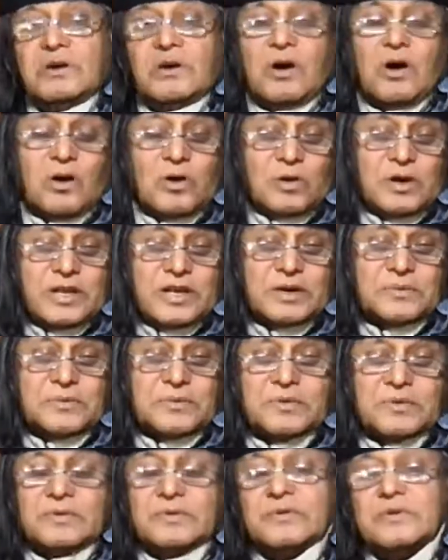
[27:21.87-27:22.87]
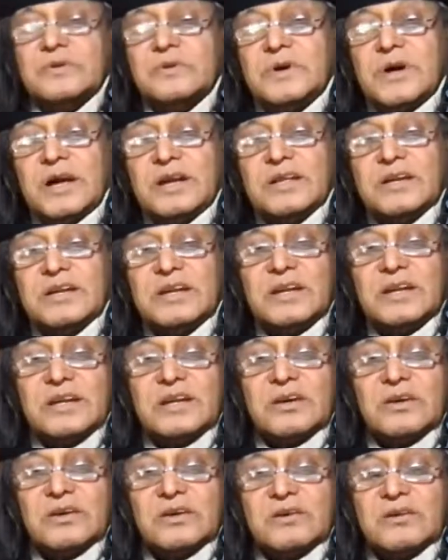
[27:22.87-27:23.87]
holding a
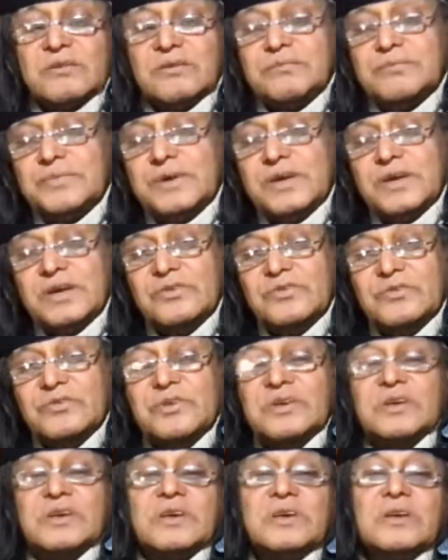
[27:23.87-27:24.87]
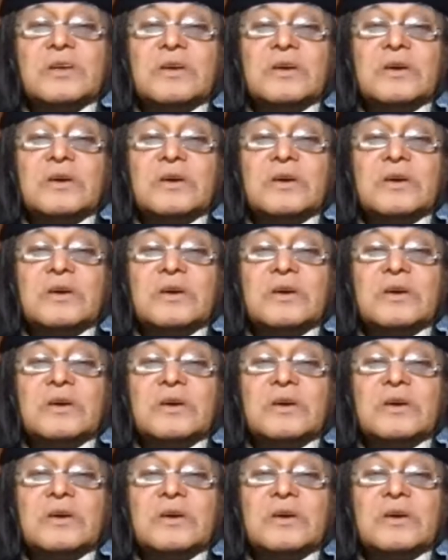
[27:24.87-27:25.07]
degree or PhD,